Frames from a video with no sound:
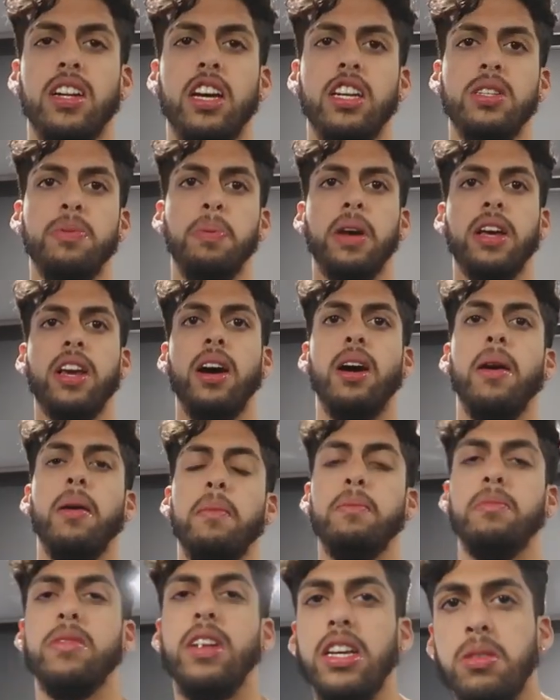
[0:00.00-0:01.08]
Nice
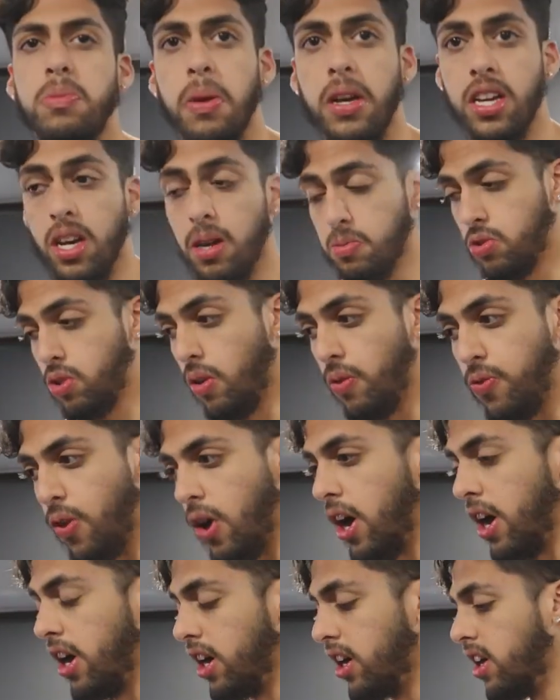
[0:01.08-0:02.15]
pickup. Nice pickup so
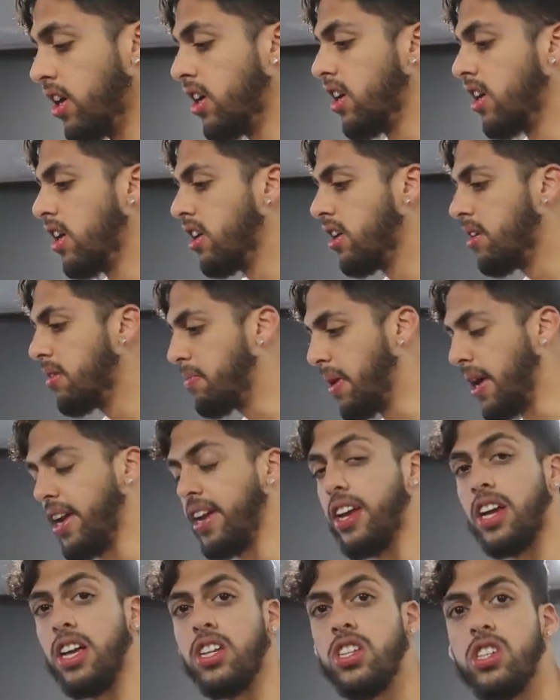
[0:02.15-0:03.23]
far.
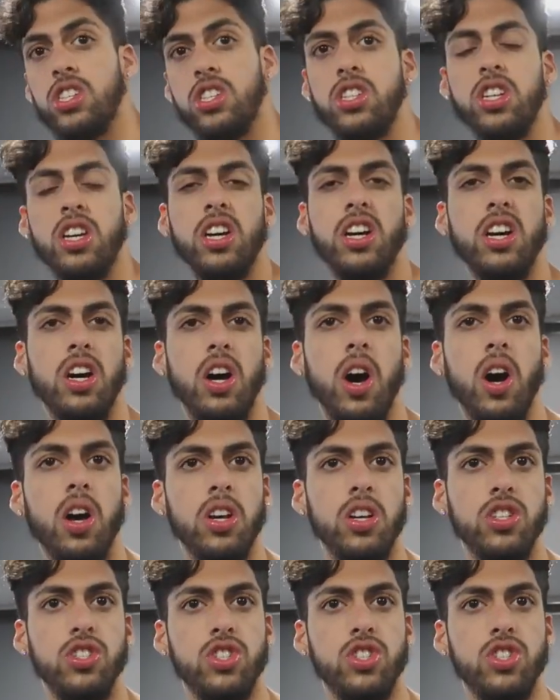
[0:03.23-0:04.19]
Betting is uh,